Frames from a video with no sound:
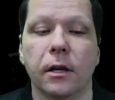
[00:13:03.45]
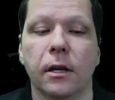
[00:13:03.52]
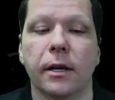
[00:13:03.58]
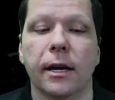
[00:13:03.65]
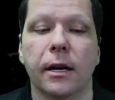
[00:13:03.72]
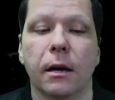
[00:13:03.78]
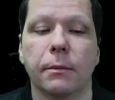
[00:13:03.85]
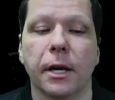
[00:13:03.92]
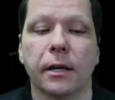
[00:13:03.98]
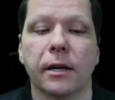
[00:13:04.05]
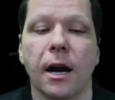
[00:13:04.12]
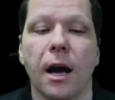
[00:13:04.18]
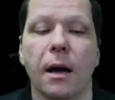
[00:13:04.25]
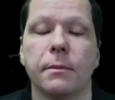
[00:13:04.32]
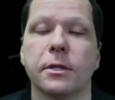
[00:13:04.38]

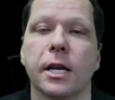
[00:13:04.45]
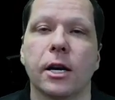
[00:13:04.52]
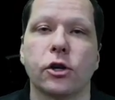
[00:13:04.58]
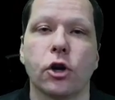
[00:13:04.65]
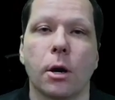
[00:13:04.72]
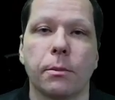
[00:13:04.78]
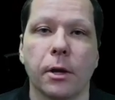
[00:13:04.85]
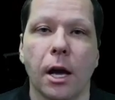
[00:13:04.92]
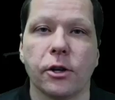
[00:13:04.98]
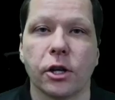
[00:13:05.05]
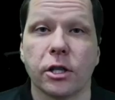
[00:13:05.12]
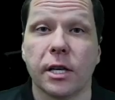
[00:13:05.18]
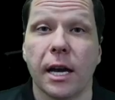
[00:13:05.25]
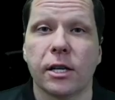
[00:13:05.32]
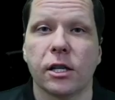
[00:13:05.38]

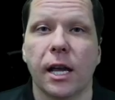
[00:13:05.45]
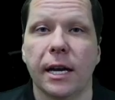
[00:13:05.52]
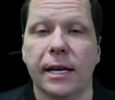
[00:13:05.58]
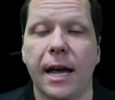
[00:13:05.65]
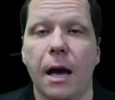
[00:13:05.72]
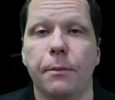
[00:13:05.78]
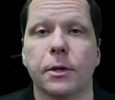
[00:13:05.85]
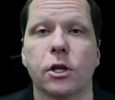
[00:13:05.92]
github.com/sharplogic/lightnap